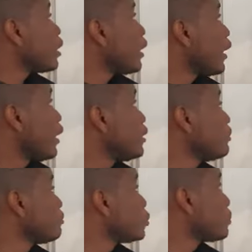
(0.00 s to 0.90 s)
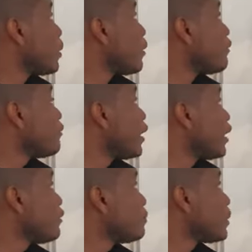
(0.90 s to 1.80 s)
A to the power
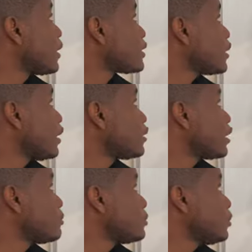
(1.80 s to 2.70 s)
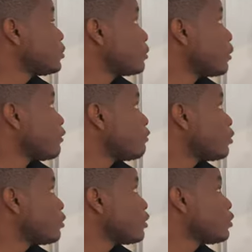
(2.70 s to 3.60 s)
5 plus a times b to the power
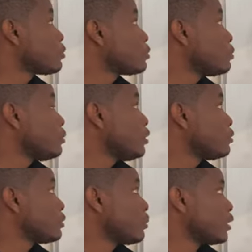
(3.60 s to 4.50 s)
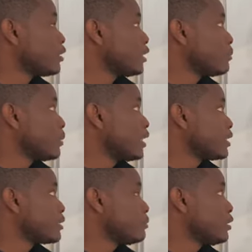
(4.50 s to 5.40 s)
4 equal to b to the power 10
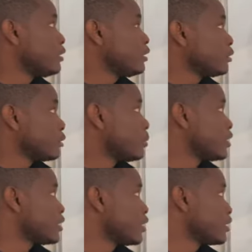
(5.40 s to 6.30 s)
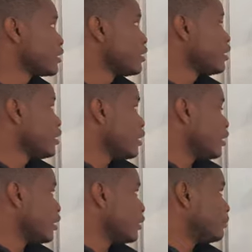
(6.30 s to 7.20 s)
plus b to the power 6.
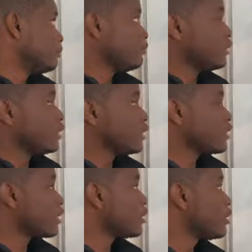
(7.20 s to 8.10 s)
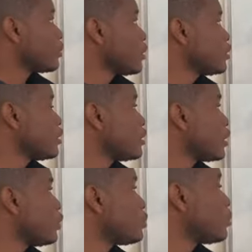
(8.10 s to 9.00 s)
The second equation is
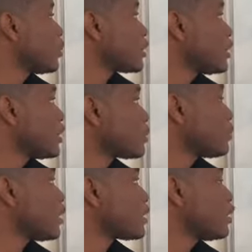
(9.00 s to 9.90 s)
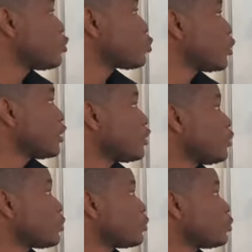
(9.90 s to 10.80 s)
a to the power 6 plus a squared
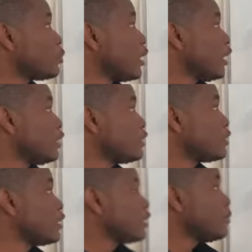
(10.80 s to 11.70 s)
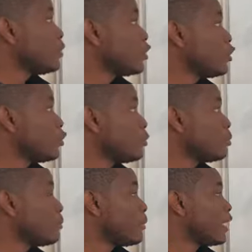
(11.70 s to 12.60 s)
equal to 8b cubed
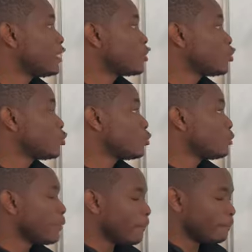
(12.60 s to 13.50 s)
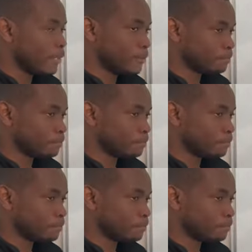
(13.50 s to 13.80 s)
minus 2b.